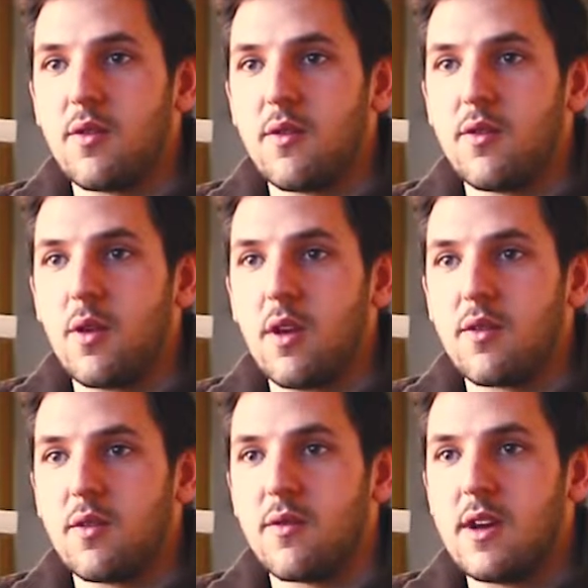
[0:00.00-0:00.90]
sort of doing
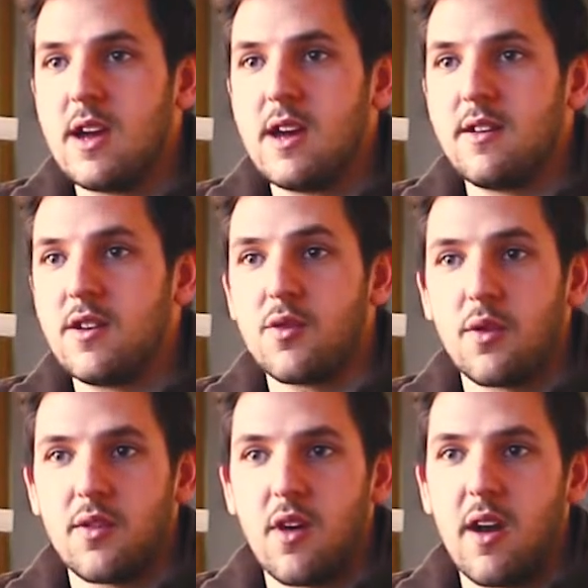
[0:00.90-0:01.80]
lots of digital
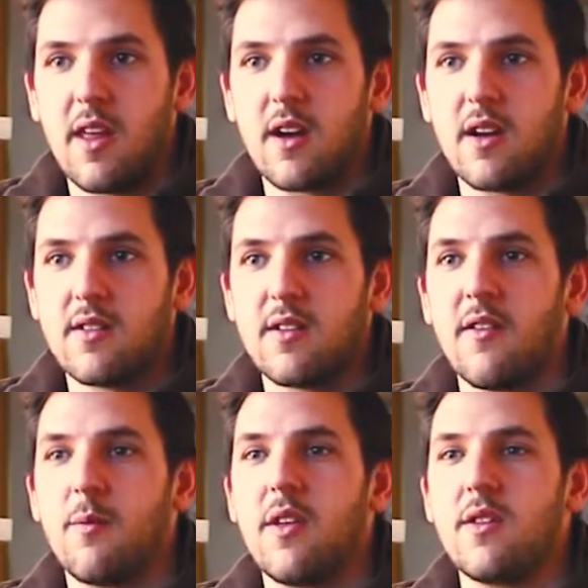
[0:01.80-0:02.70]
design and that kind of
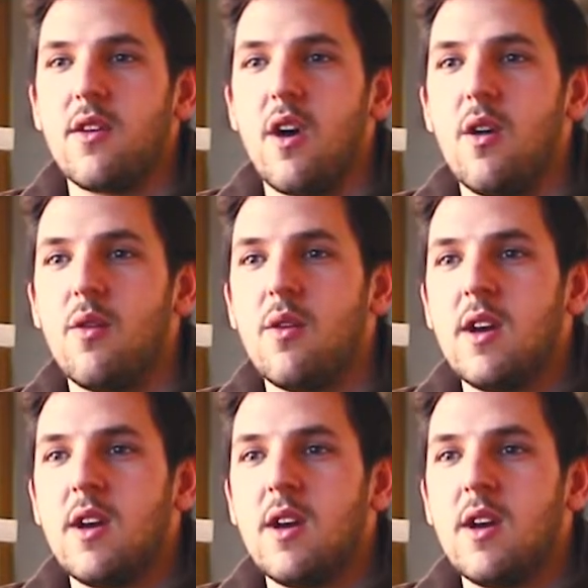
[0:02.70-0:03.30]
stuff, but there's no